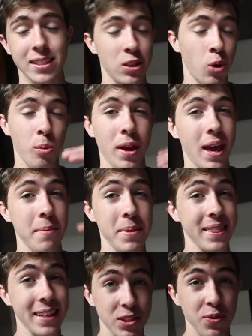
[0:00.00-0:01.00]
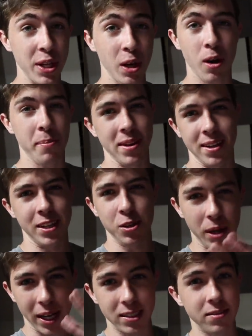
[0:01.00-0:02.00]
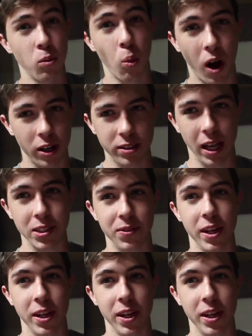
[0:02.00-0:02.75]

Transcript: as I normally am in this video. I mean, did you guys even watch the last